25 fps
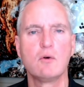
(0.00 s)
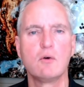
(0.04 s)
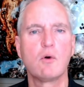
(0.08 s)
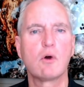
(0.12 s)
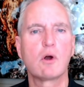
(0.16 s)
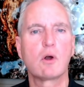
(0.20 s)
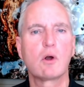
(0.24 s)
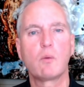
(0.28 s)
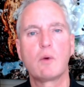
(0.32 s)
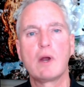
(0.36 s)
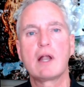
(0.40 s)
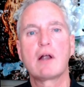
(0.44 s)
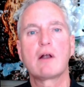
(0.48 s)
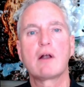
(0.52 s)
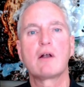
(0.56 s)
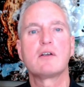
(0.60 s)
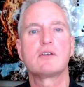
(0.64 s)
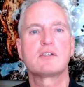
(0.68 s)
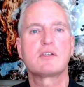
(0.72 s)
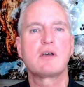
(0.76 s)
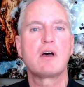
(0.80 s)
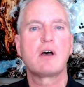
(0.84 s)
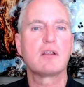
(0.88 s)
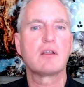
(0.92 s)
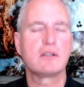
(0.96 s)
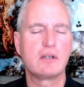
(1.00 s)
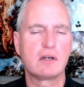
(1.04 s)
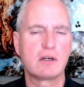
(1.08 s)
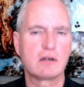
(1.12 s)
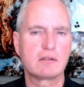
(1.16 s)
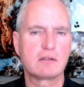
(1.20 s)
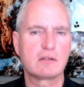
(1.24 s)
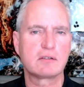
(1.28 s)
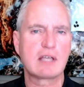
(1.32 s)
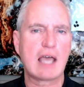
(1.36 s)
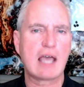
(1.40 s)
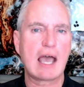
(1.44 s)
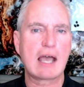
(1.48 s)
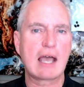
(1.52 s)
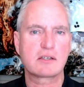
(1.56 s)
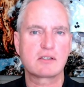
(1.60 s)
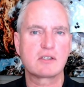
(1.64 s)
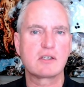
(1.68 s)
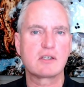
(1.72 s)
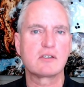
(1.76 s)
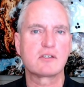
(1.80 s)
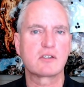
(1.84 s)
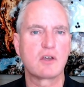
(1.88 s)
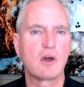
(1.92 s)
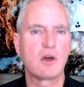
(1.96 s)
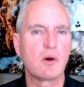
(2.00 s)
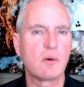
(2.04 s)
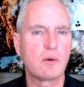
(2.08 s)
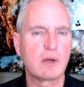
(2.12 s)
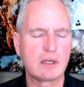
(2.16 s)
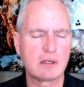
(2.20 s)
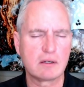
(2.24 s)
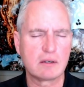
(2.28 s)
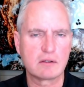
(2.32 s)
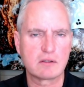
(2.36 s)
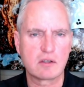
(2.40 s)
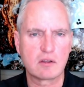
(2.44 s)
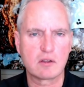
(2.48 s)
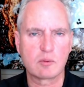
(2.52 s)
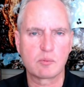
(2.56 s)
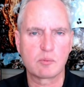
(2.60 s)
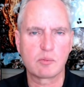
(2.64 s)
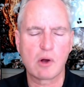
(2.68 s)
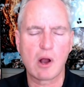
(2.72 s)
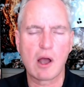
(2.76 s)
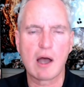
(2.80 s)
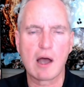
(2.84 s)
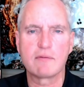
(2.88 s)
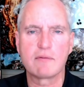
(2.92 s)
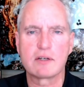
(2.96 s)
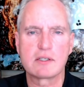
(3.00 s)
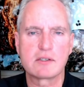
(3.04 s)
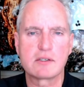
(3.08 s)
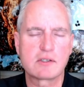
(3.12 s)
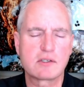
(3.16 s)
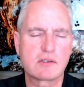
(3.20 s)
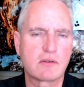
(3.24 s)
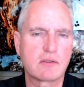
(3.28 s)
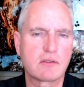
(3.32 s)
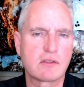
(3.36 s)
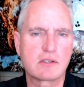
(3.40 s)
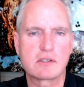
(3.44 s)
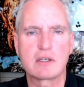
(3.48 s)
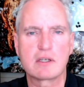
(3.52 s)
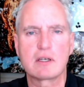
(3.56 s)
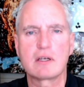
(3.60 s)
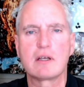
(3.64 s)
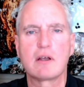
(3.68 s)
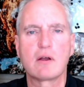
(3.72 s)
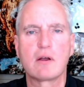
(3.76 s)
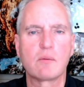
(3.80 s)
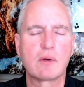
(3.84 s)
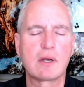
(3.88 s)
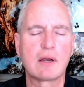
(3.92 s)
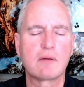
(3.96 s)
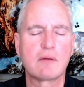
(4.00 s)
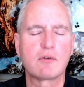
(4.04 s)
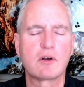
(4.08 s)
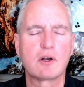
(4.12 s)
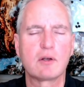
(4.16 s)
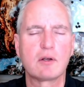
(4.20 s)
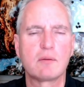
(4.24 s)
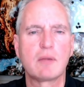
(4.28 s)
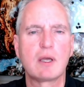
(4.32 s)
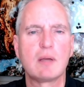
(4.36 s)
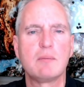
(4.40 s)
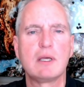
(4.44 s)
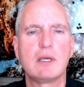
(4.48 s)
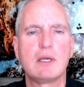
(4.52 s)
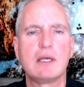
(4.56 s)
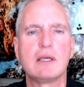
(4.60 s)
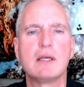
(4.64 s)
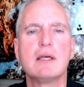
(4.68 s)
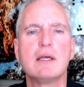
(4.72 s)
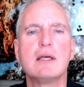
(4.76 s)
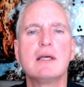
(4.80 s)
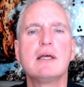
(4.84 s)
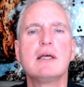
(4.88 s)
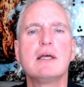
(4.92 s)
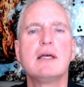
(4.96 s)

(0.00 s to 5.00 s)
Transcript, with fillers: or where is all your taxes going to the province or the city or whatever it may be